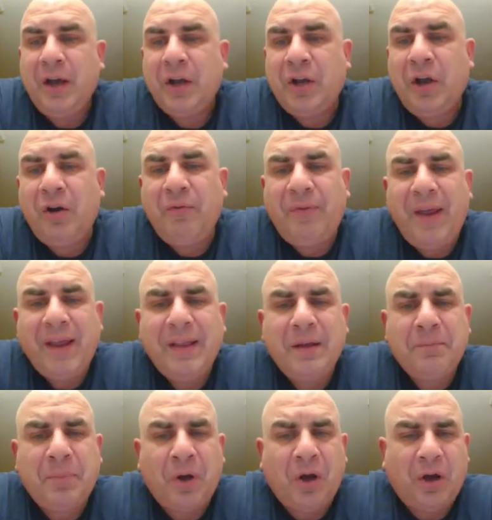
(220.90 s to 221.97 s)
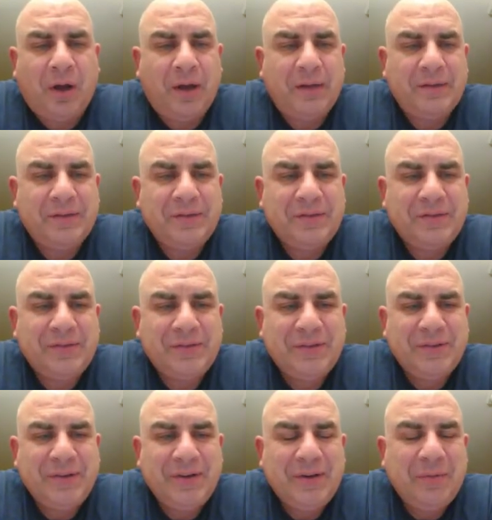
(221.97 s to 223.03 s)
Covalent bonds,
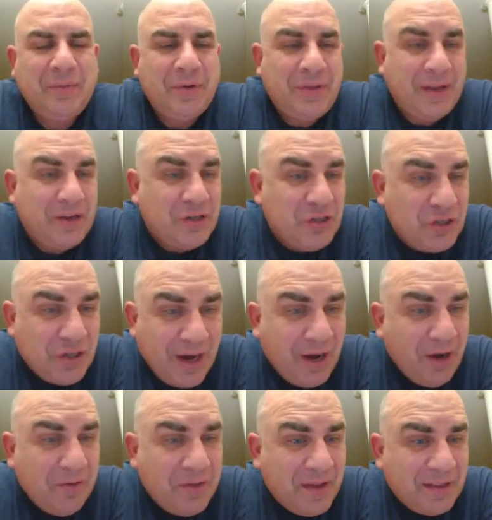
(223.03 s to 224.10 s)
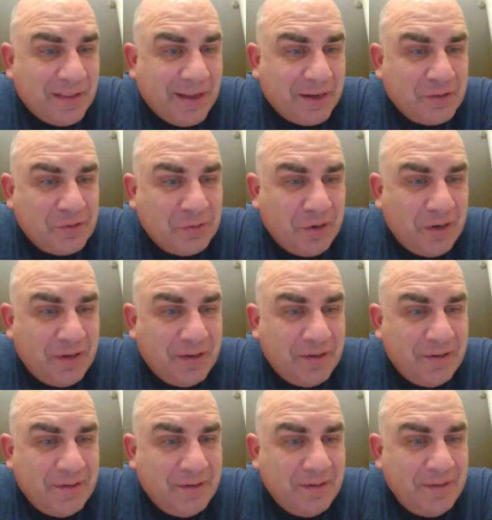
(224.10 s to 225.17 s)
where they share the electron.
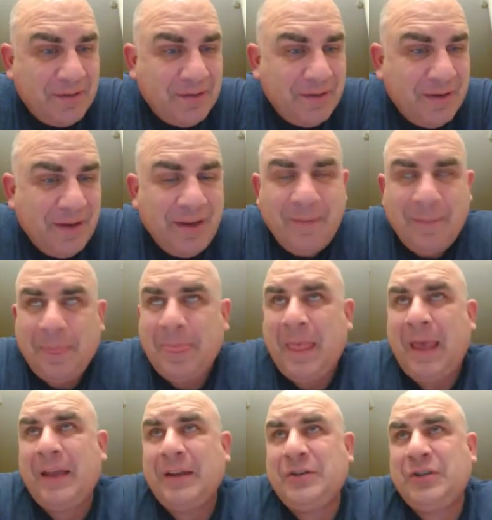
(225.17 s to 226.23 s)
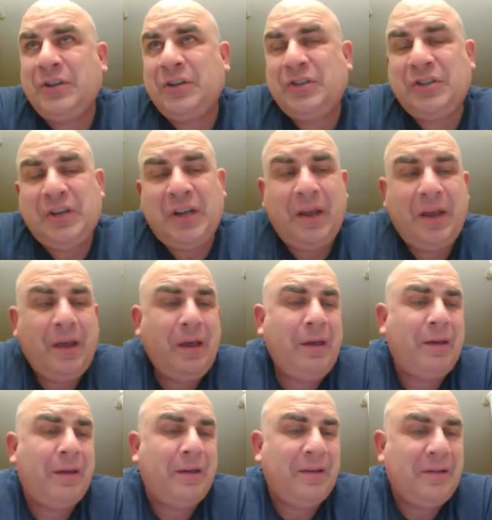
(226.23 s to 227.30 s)
They just say,
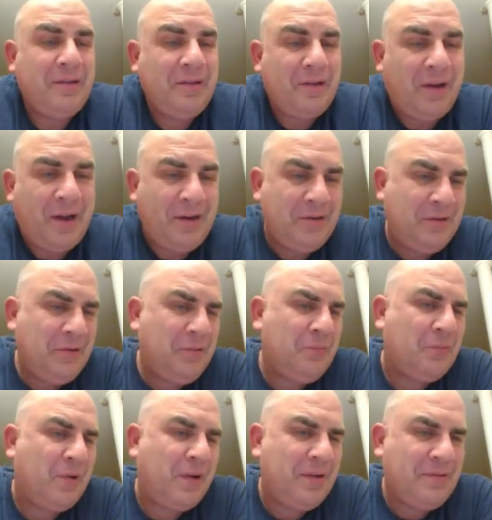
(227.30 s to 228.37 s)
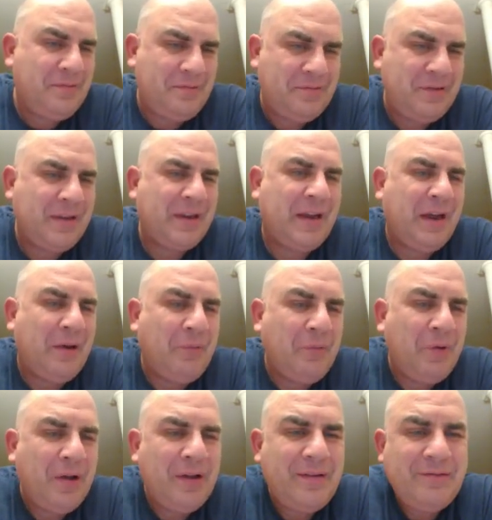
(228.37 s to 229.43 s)
hey, I need one. You got
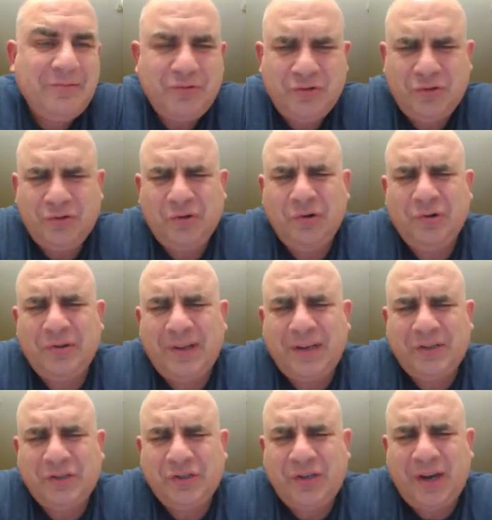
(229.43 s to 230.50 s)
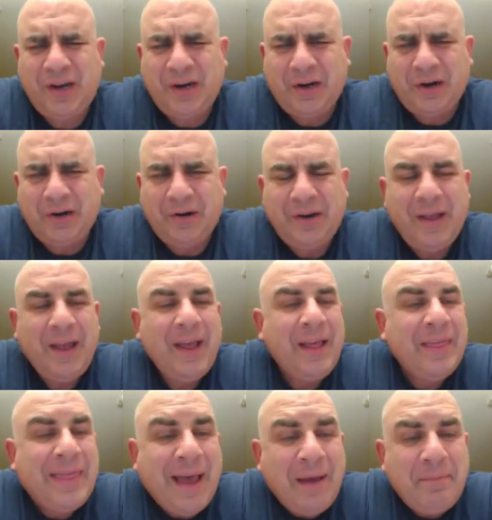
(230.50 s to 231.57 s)
one? Sure, let's share.
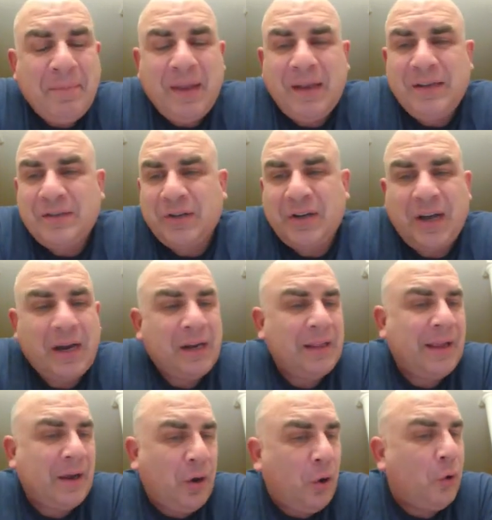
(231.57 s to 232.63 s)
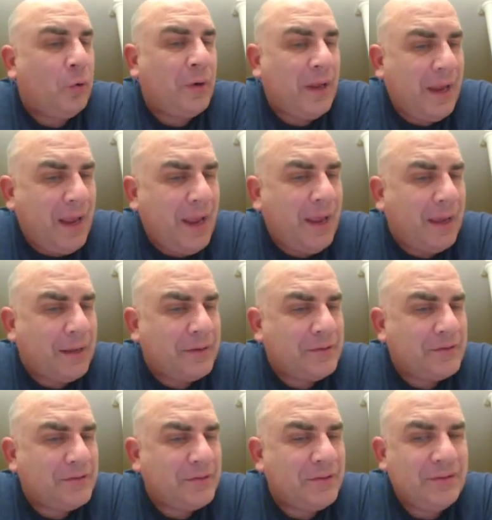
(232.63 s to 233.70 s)
That means they're kind of like holding
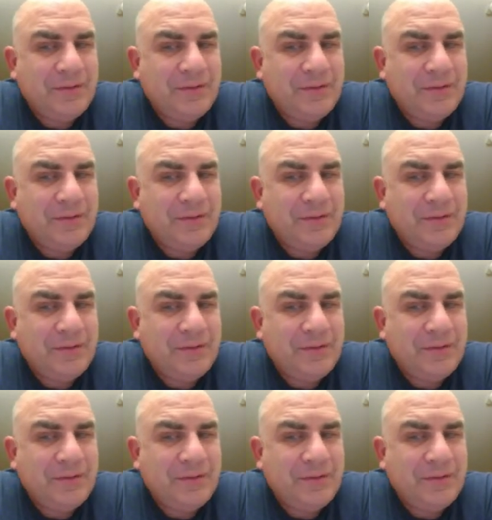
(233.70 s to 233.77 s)
hands.